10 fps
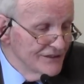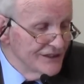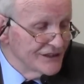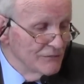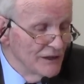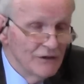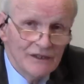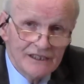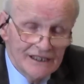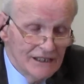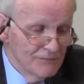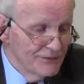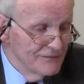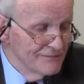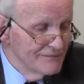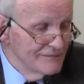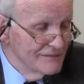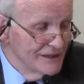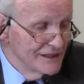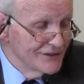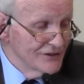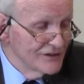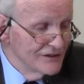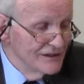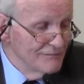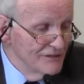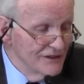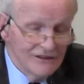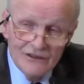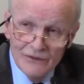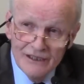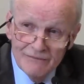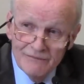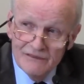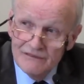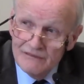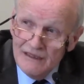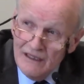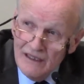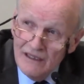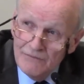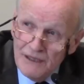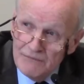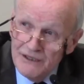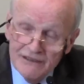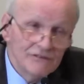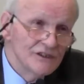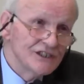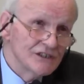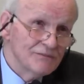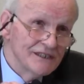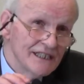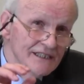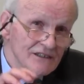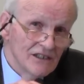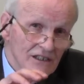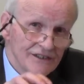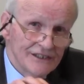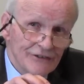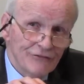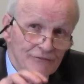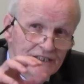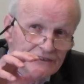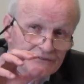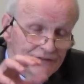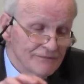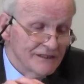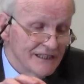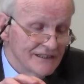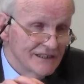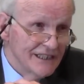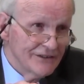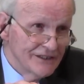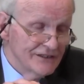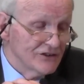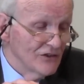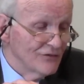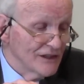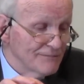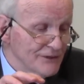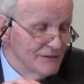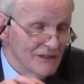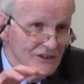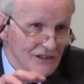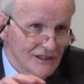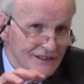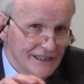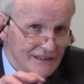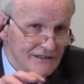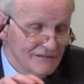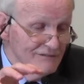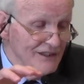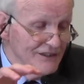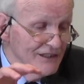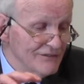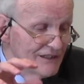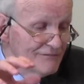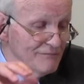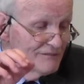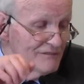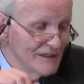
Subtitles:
there's some way we can help them get the Korean public, which has been getting all of their information from Kerry so far, pretty much all the that